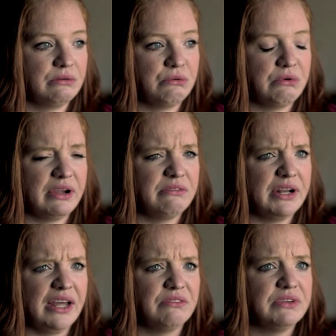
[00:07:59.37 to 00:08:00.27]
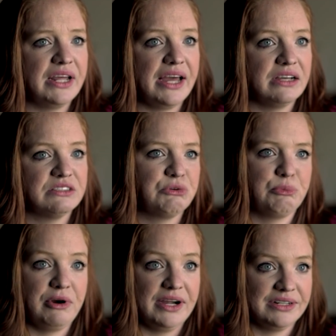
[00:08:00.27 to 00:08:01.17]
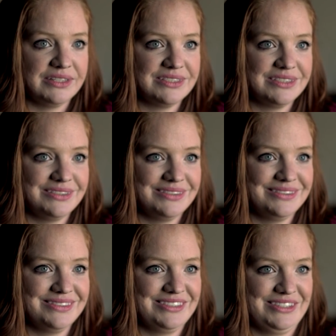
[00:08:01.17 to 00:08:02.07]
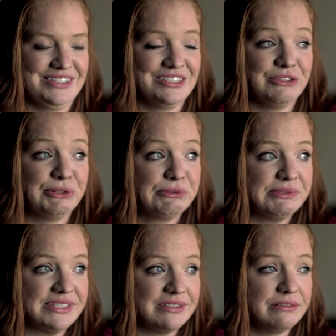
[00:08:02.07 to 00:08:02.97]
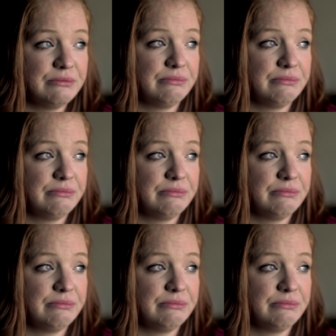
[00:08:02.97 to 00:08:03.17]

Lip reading: even having to ask for products as those,